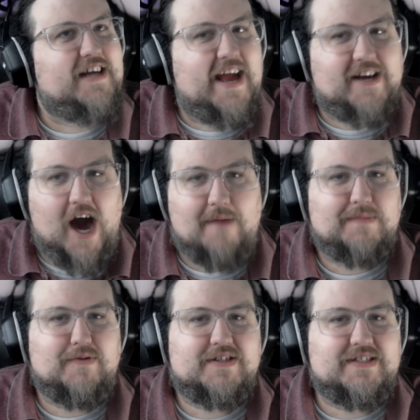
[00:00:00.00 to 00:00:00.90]
a
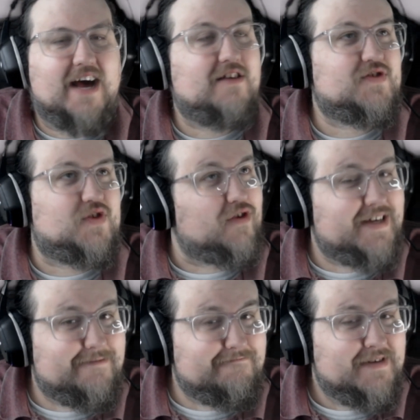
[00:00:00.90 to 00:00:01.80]
comic book style
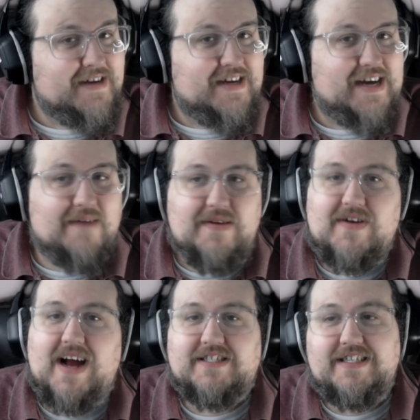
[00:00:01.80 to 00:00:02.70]
story. I've never
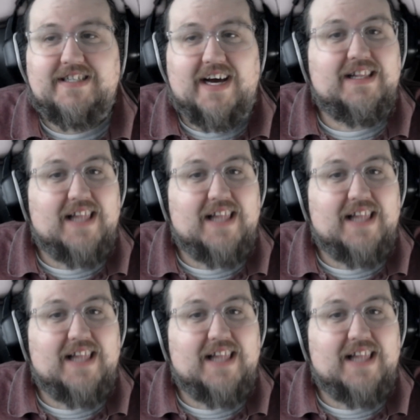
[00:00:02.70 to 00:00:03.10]
actually done